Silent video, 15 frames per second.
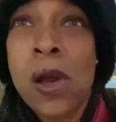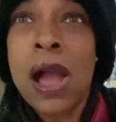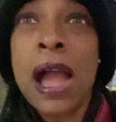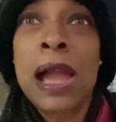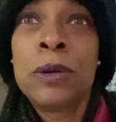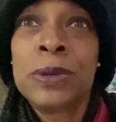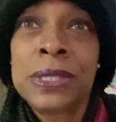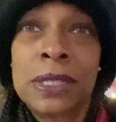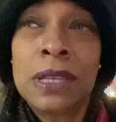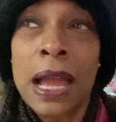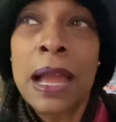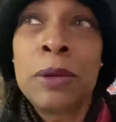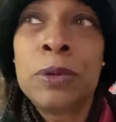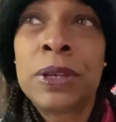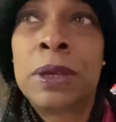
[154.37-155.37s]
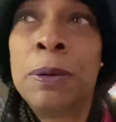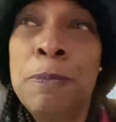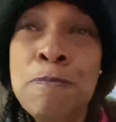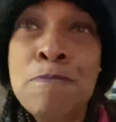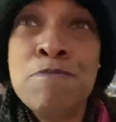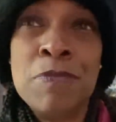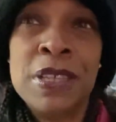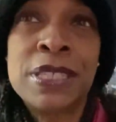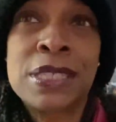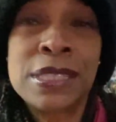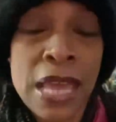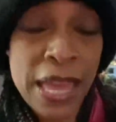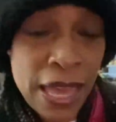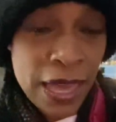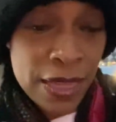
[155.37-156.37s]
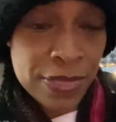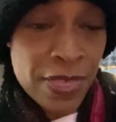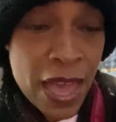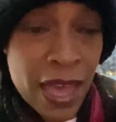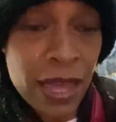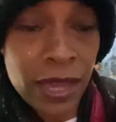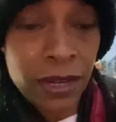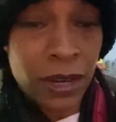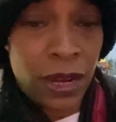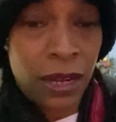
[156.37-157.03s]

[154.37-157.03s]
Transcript: I would say that